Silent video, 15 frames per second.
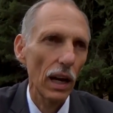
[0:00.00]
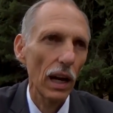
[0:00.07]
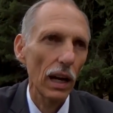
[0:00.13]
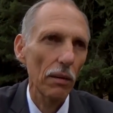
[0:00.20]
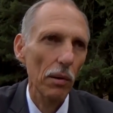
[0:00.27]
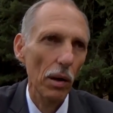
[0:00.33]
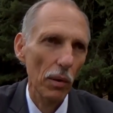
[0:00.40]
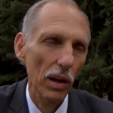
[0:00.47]

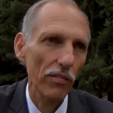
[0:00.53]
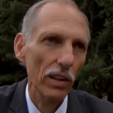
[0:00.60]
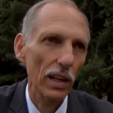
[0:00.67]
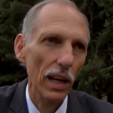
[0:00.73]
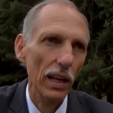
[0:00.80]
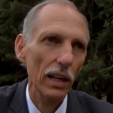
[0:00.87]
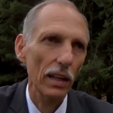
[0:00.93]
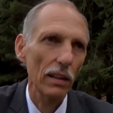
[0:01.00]
My wife
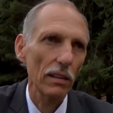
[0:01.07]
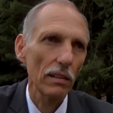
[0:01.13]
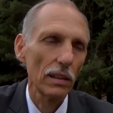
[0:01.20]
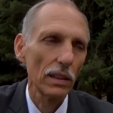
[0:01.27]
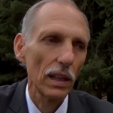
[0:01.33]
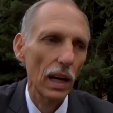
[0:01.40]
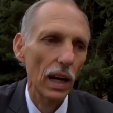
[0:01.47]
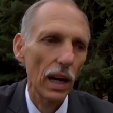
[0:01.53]
and I
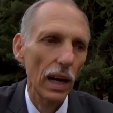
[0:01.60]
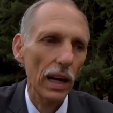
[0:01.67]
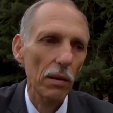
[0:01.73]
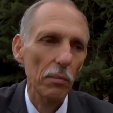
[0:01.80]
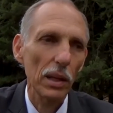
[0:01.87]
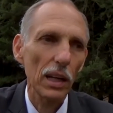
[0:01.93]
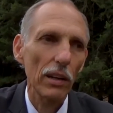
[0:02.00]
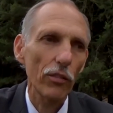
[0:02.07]
had
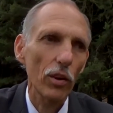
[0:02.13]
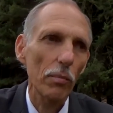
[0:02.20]
a meeting